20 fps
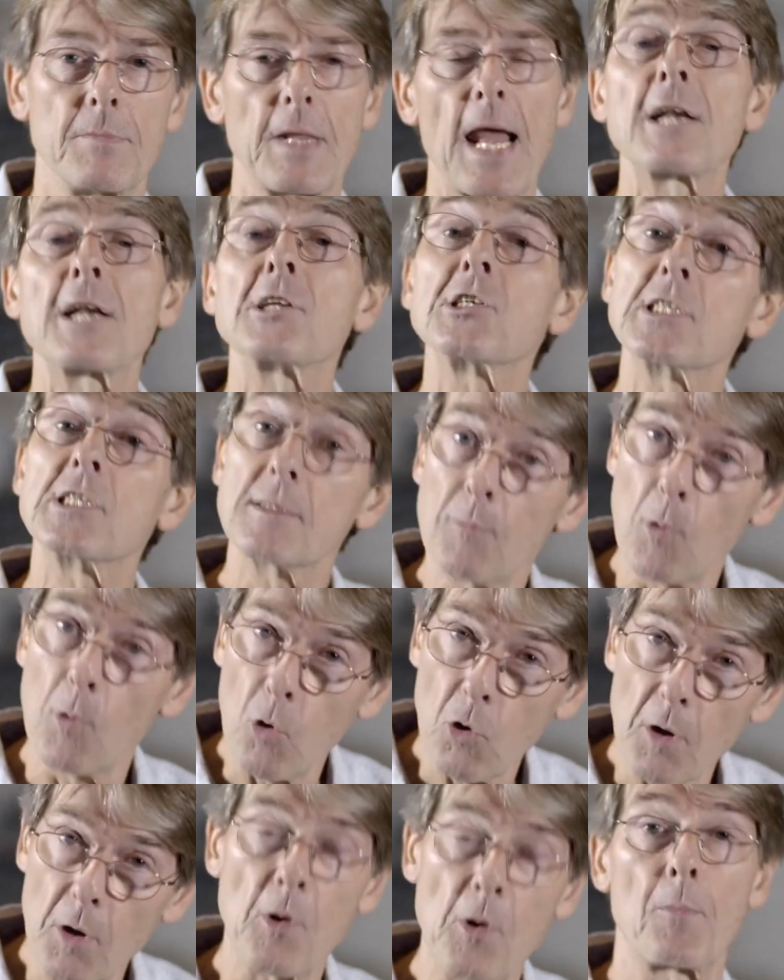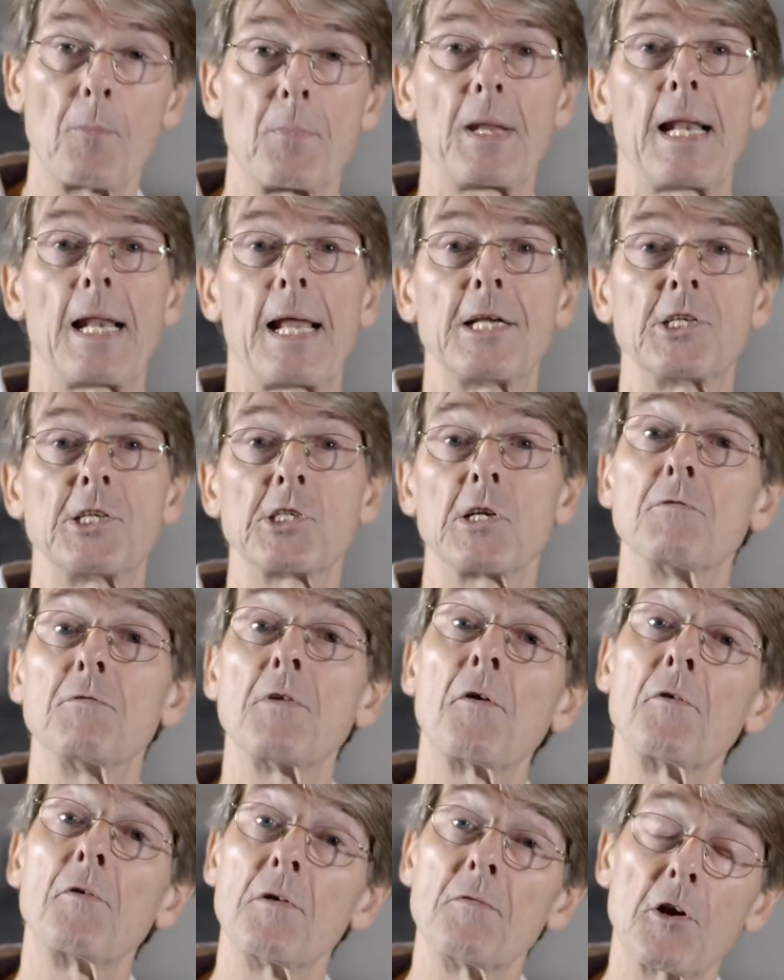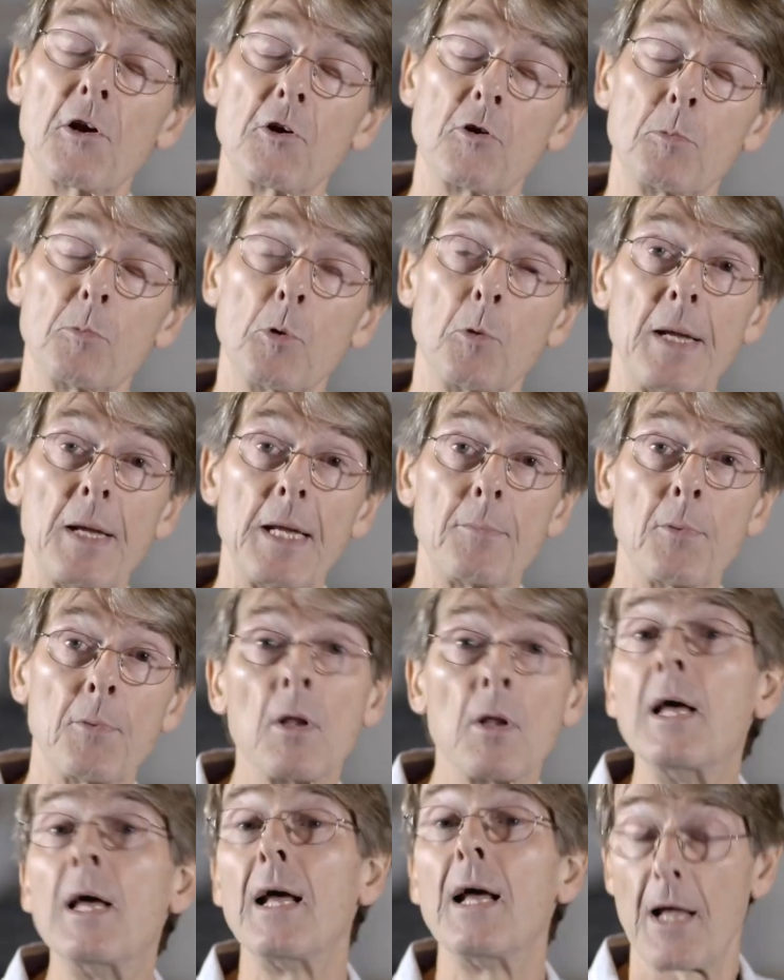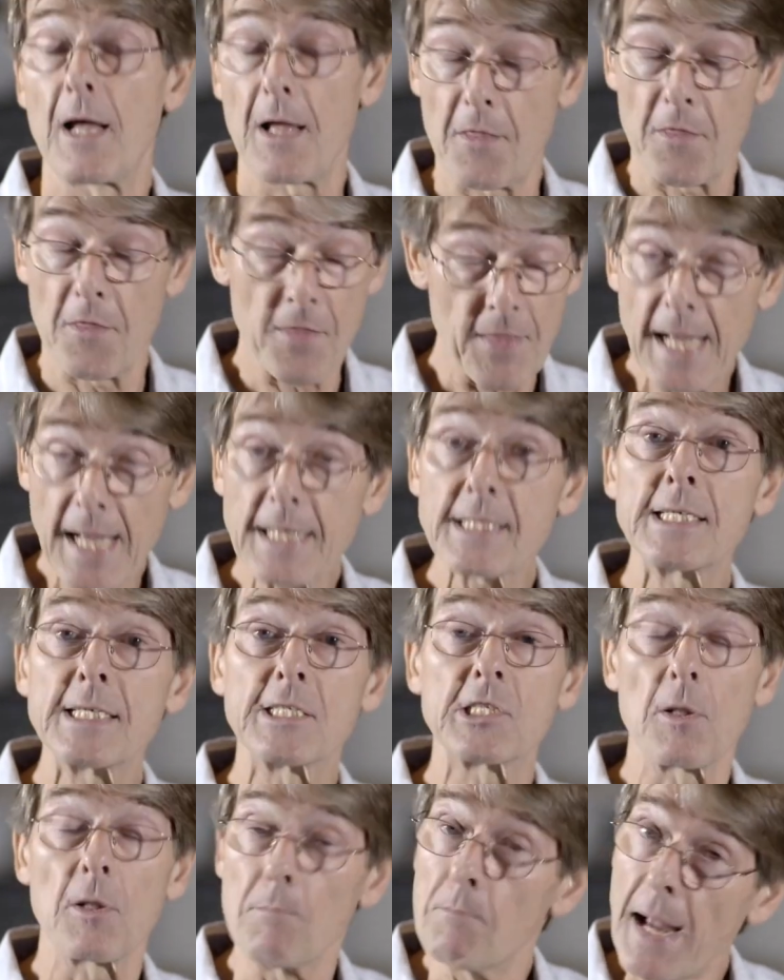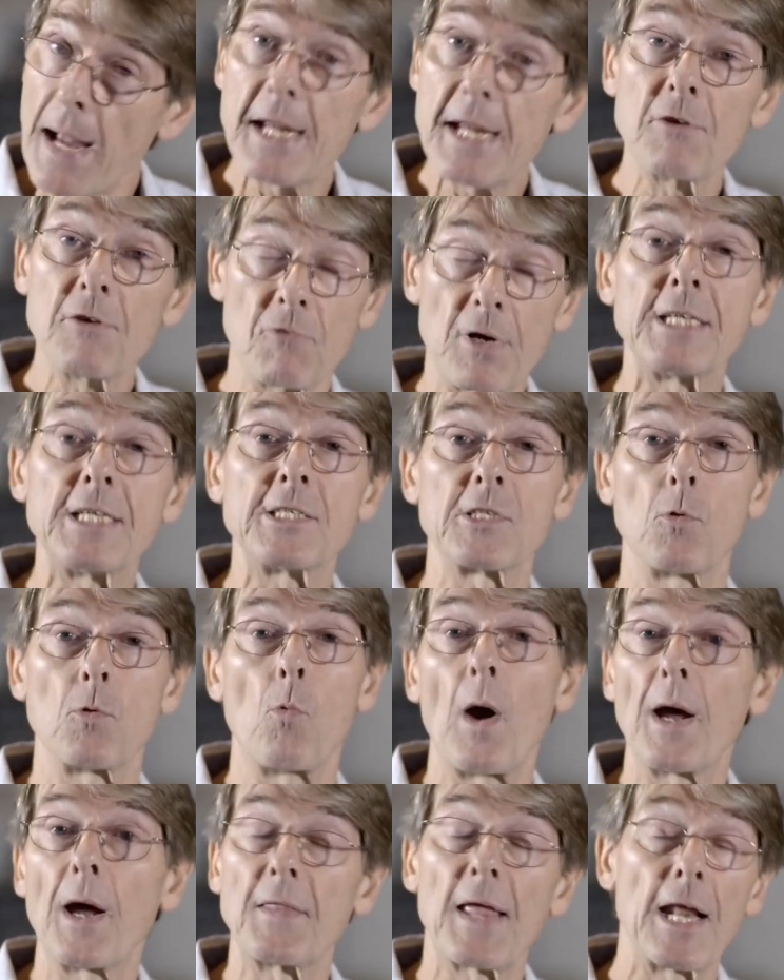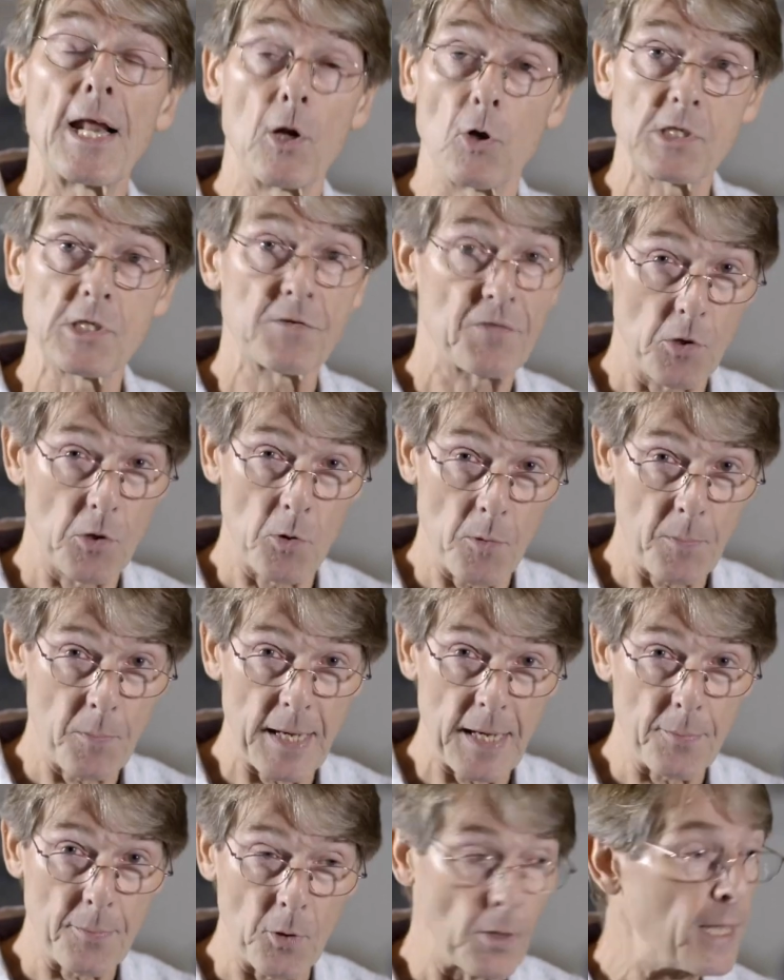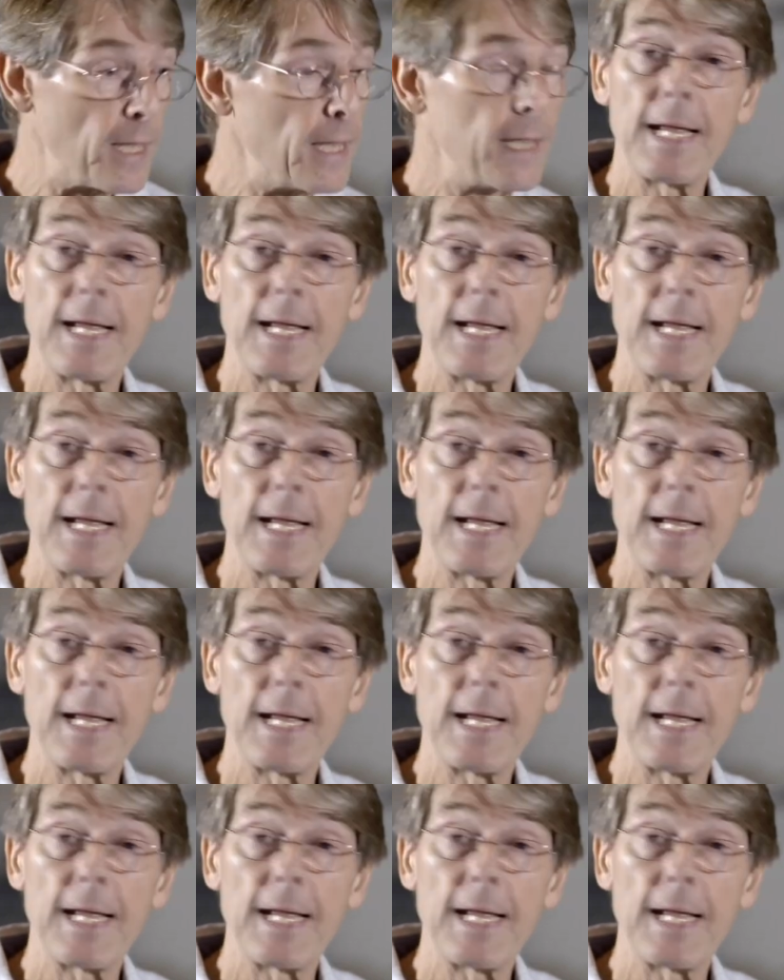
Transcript: they had a smaller population of very vulnerable people, and that is the main reason why they lost fewer people.